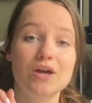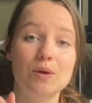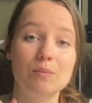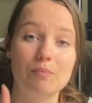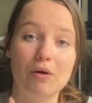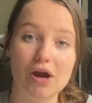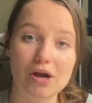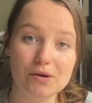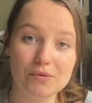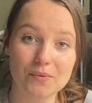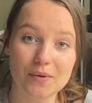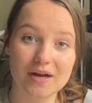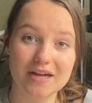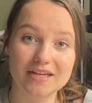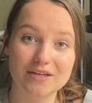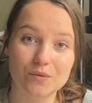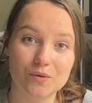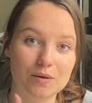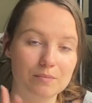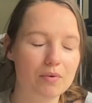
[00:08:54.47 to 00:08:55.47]
Part
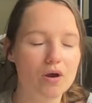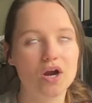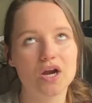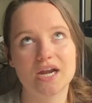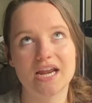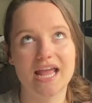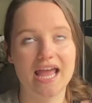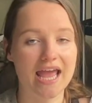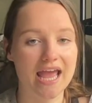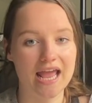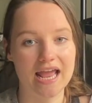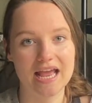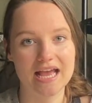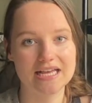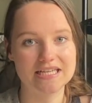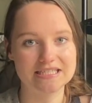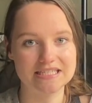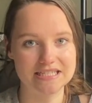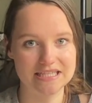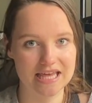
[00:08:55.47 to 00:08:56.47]
1, or Part A
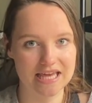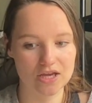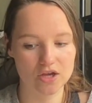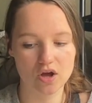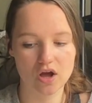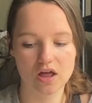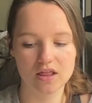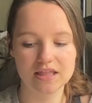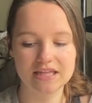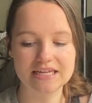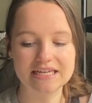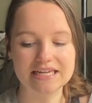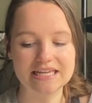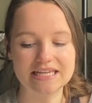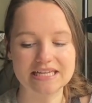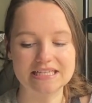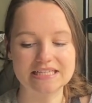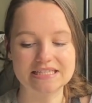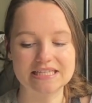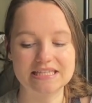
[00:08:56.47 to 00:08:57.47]
as they call it,
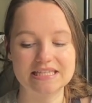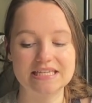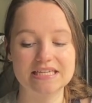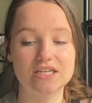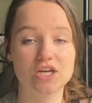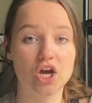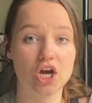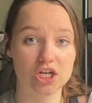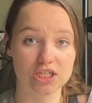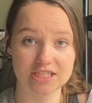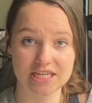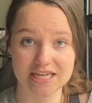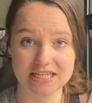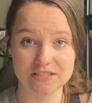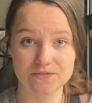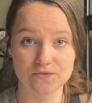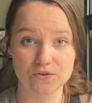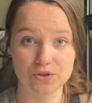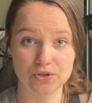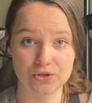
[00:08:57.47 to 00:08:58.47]
is the
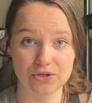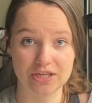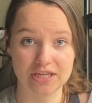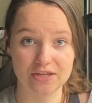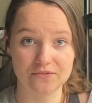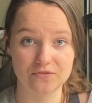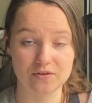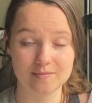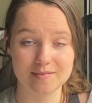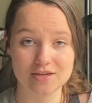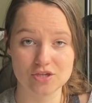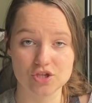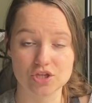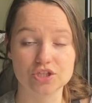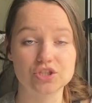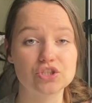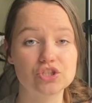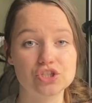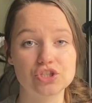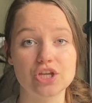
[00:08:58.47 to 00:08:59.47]
context for learning
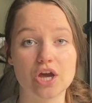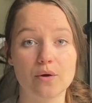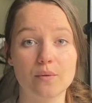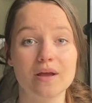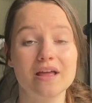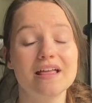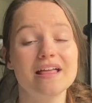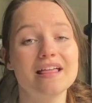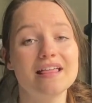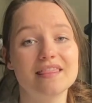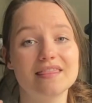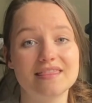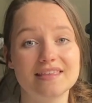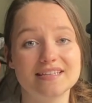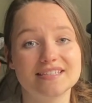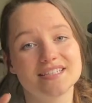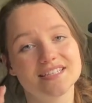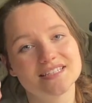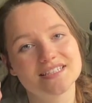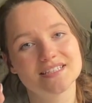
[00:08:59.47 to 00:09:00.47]
information. So
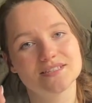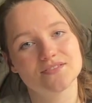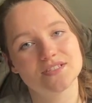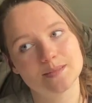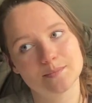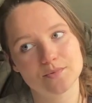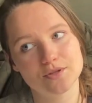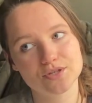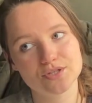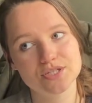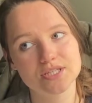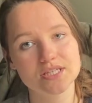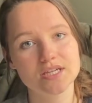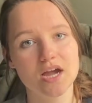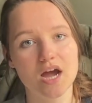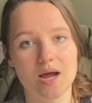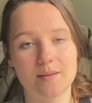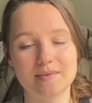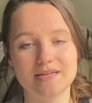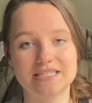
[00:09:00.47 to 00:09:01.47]
this is similar to the
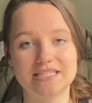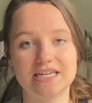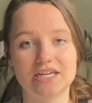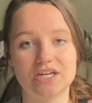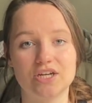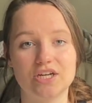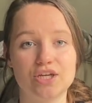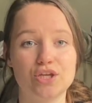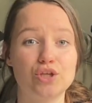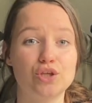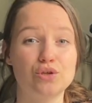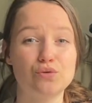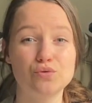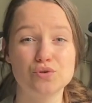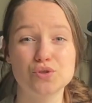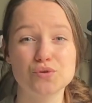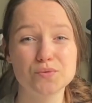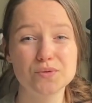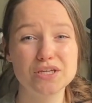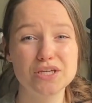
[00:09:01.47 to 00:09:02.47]
commentary.
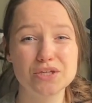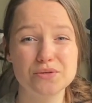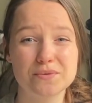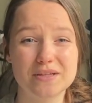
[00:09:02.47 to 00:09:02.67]
Usually you